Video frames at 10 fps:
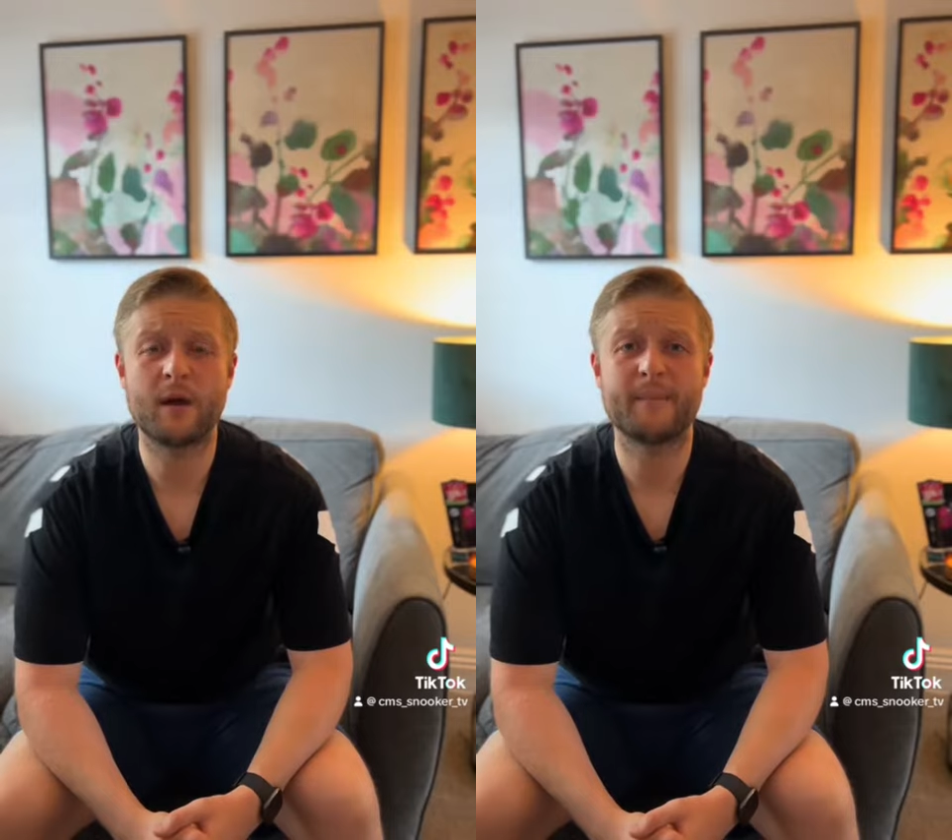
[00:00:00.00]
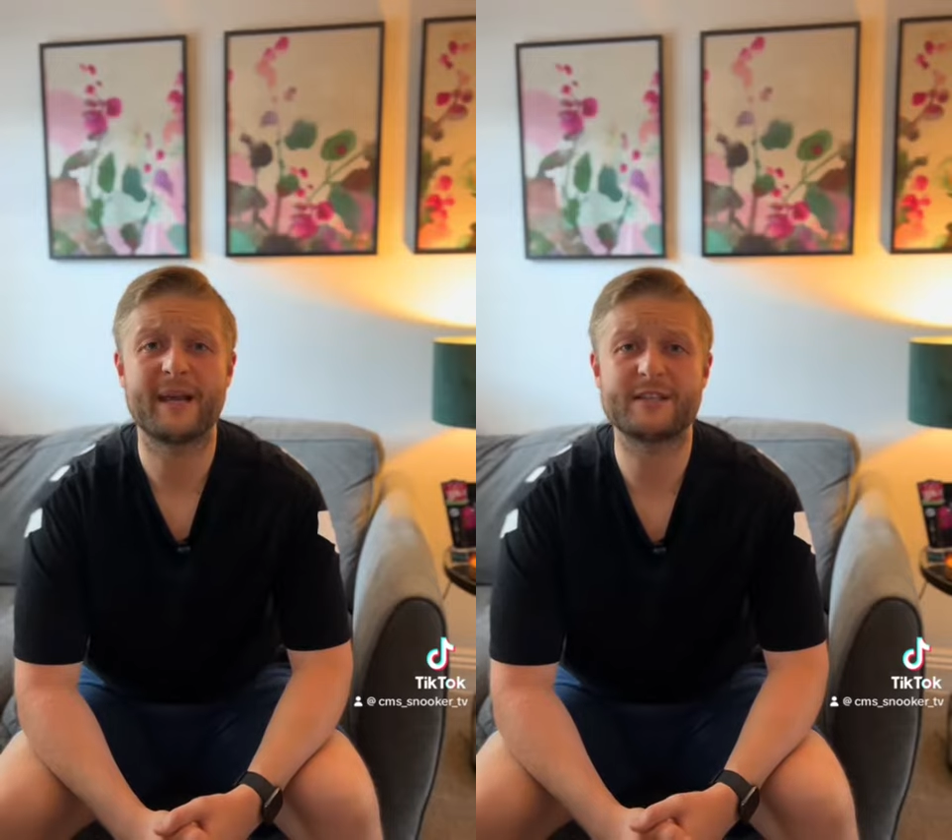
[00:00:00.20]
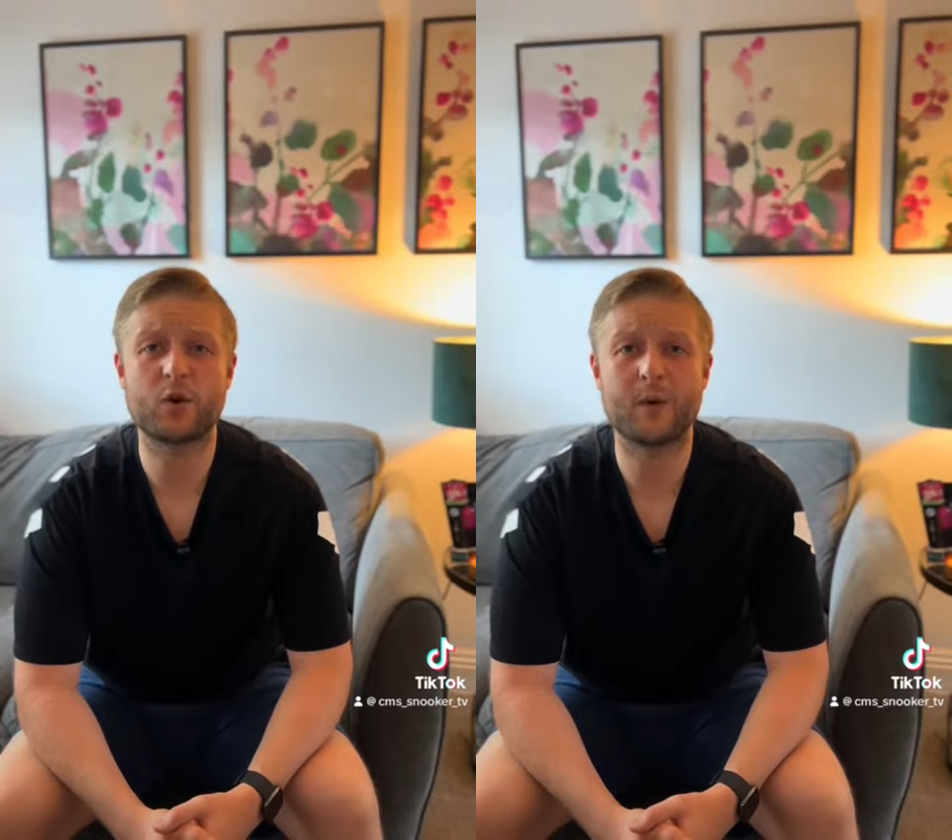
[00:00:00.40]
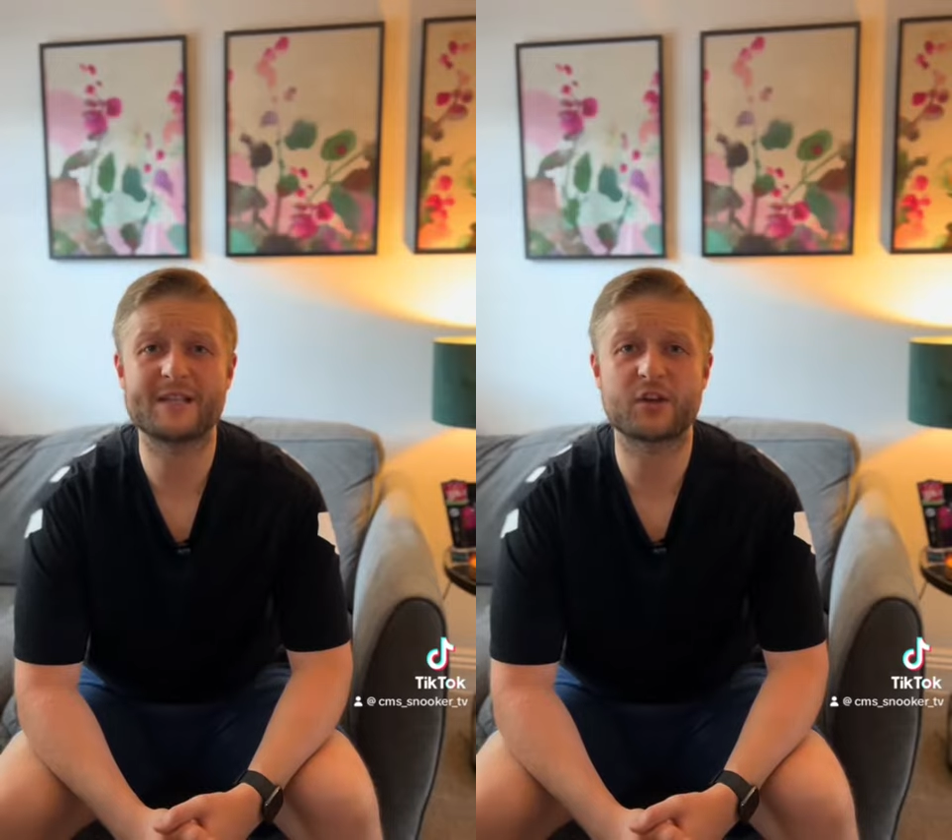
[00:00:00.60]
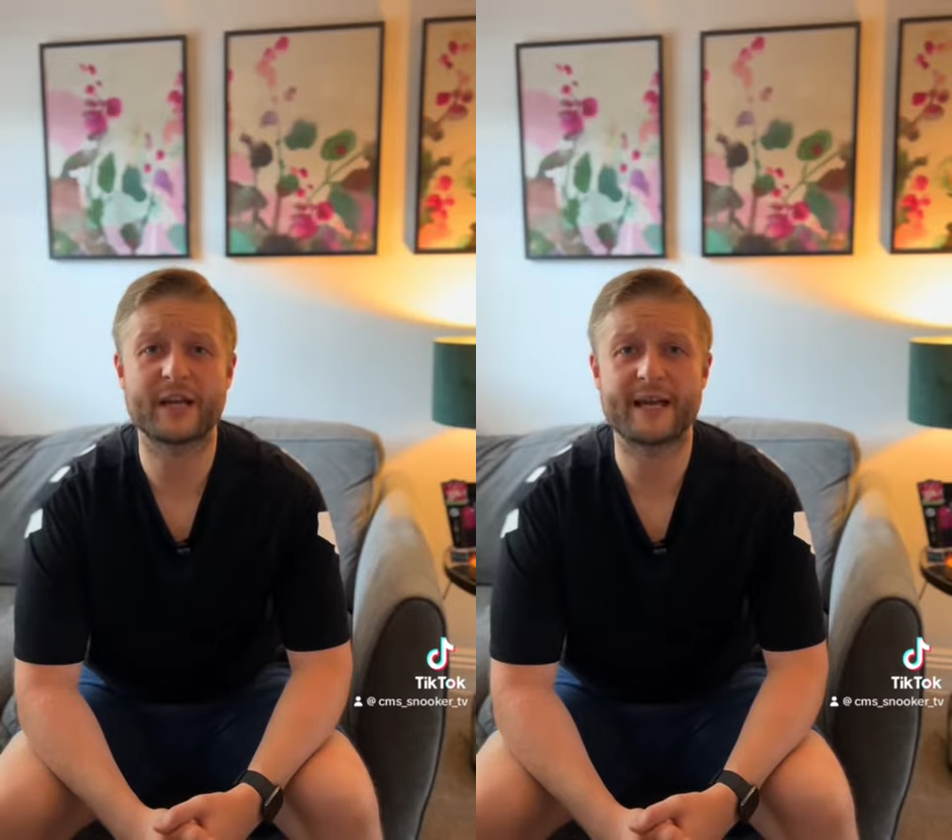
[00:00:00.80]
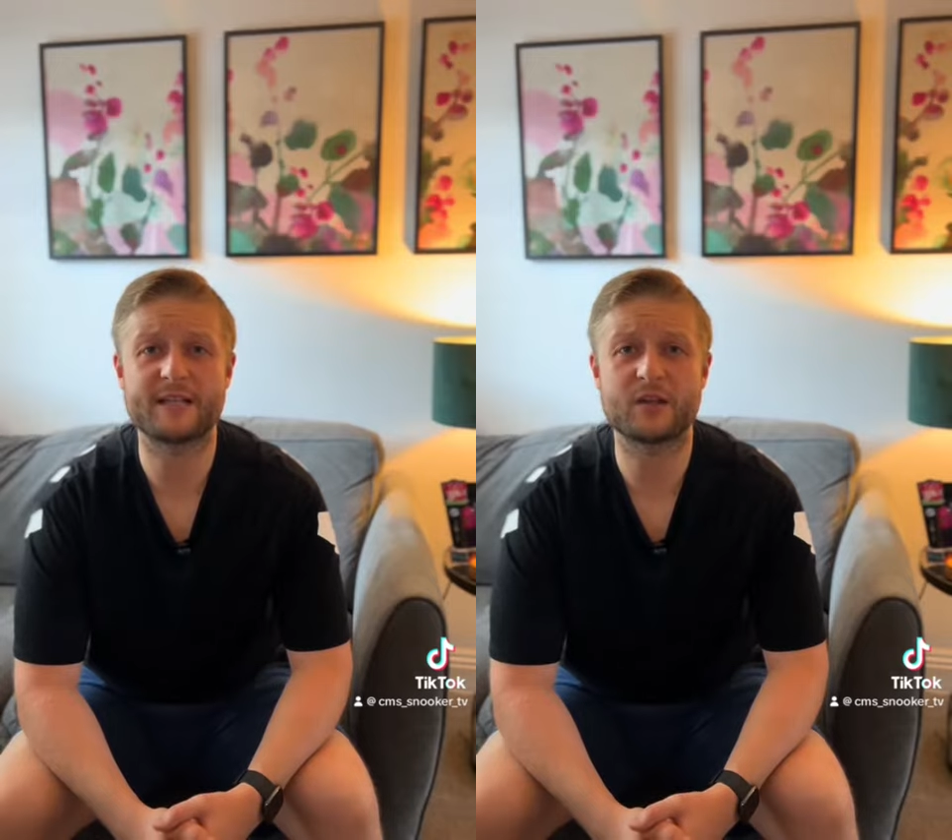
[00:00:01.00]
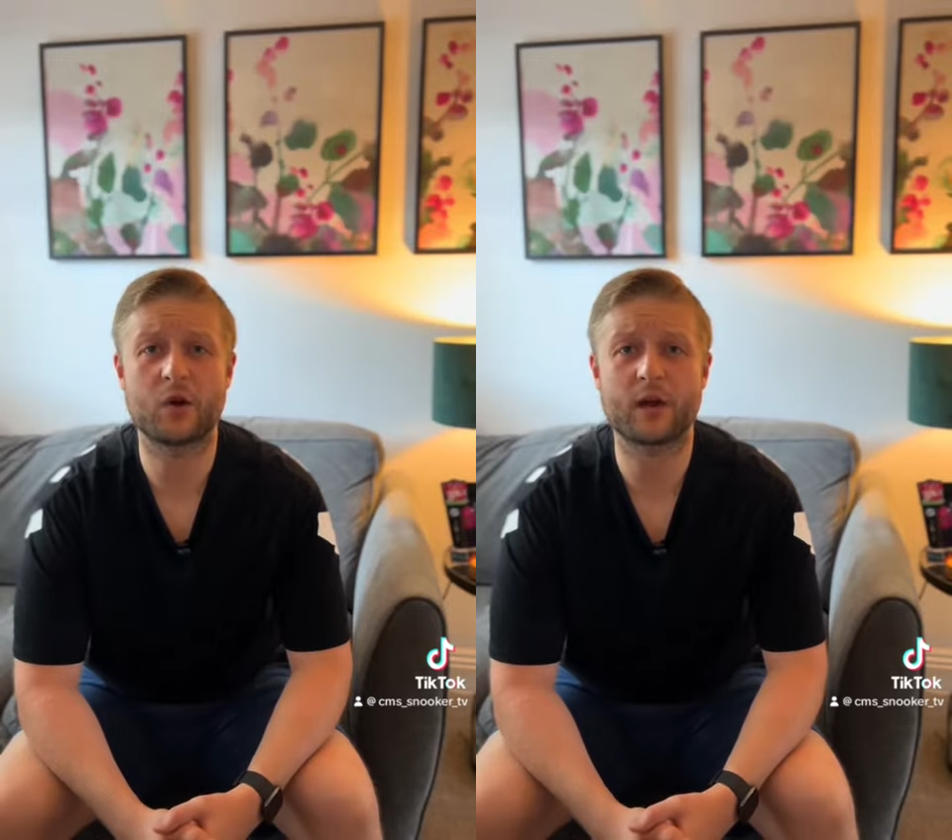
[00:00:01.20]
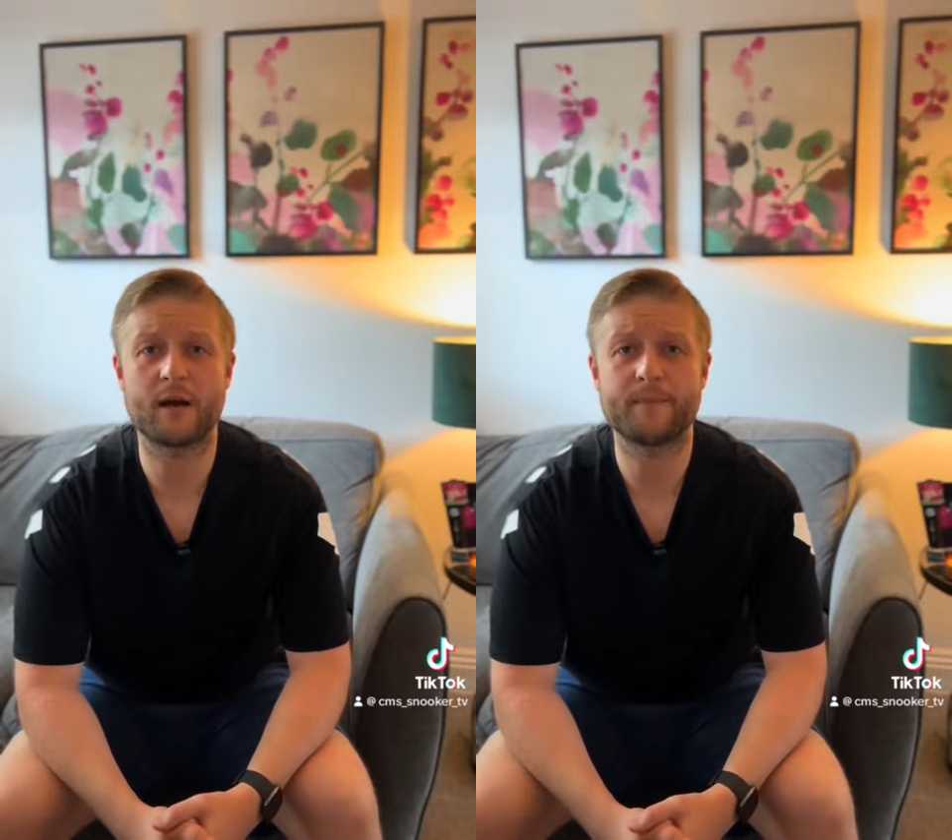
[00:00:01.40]
but he's always got it in his
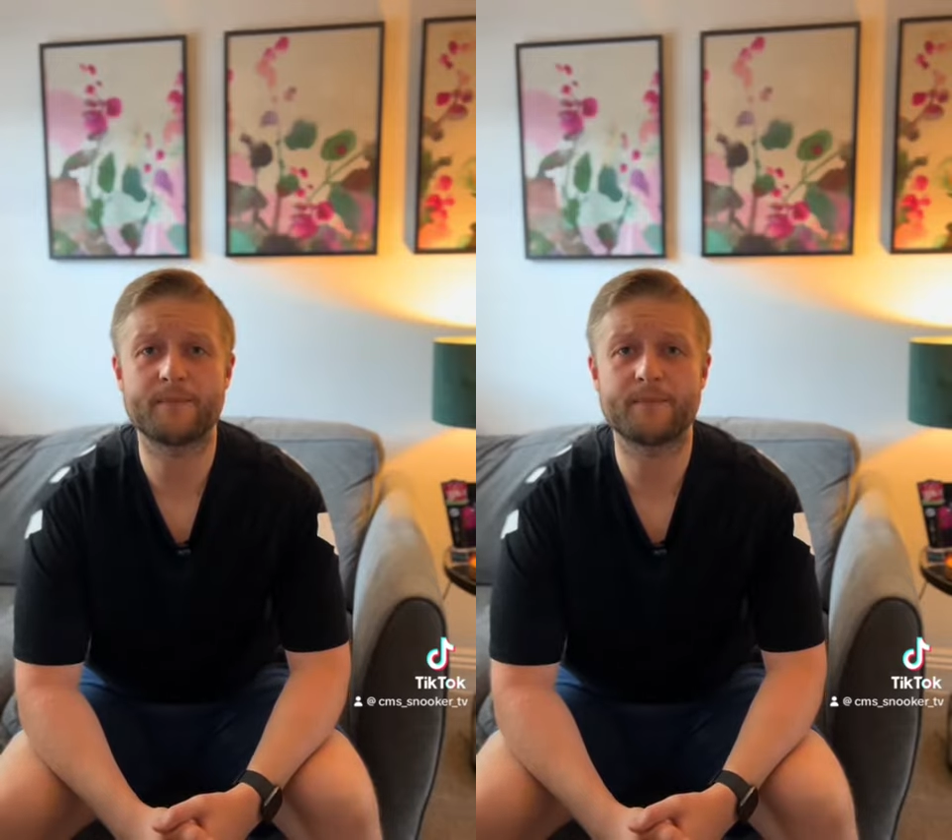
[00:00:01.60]
locker.